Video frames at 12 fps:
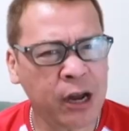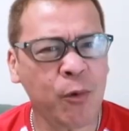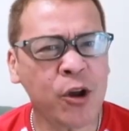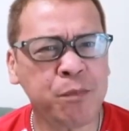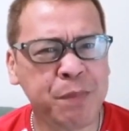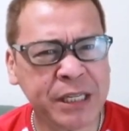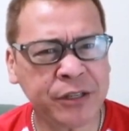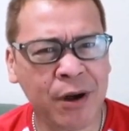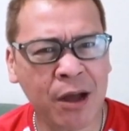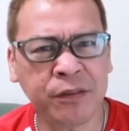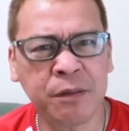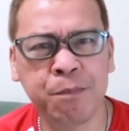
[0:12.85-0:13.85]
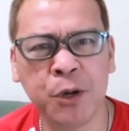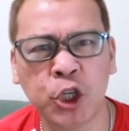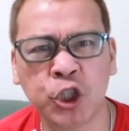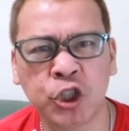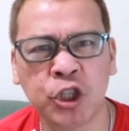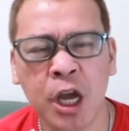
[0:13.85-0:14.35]
I don't want to beat around the
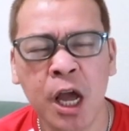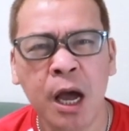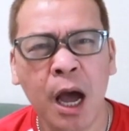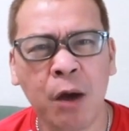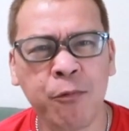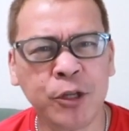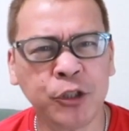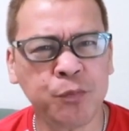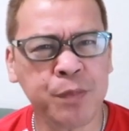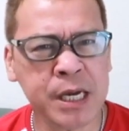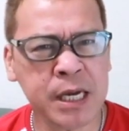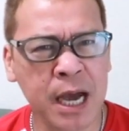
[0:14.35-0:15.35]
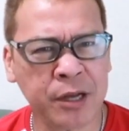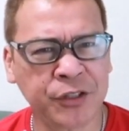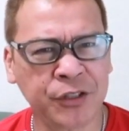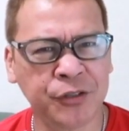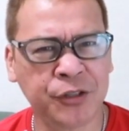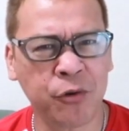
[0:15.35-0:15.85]
bush. I want to be
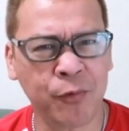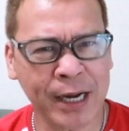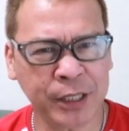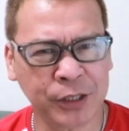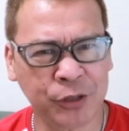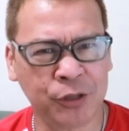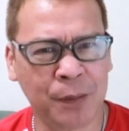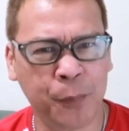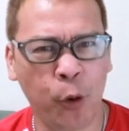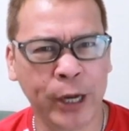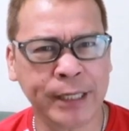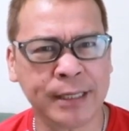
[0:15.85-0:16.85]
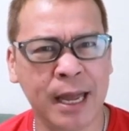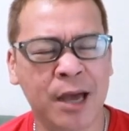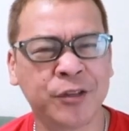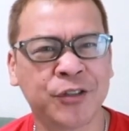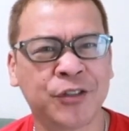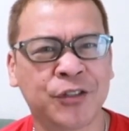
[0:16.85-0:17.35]
as direct to the point
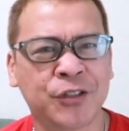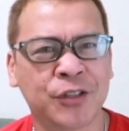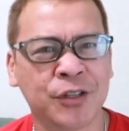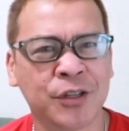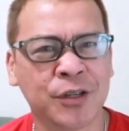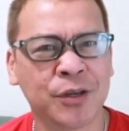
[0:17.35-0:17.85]
as